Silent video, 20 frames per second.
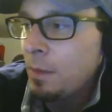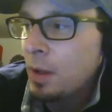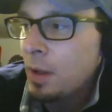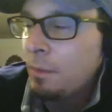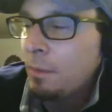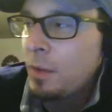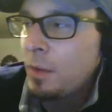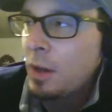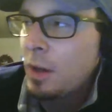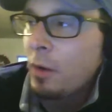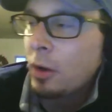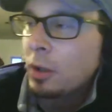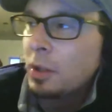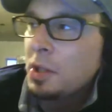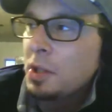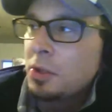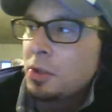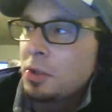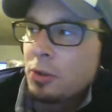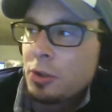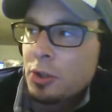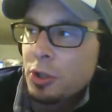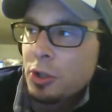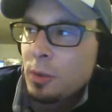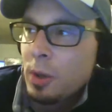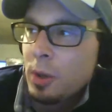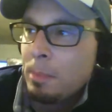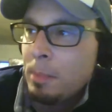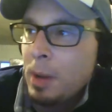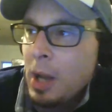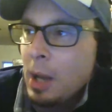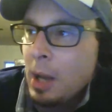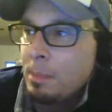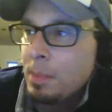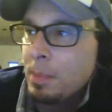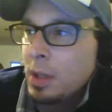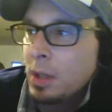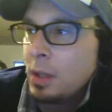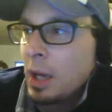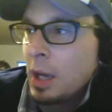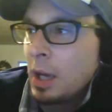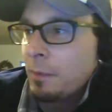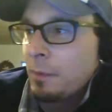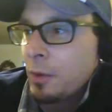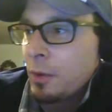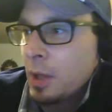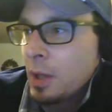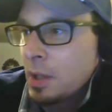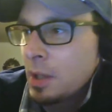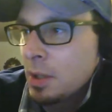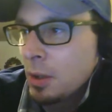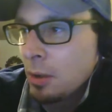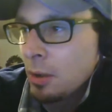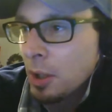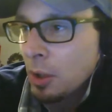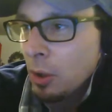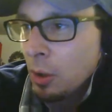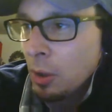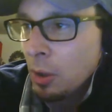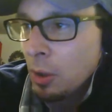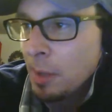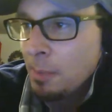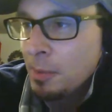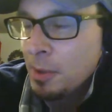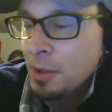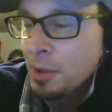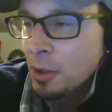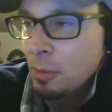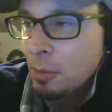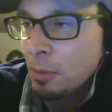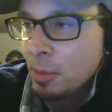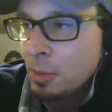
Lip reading: if any of our listeners just want to pop in, not for necessarily a whole episode,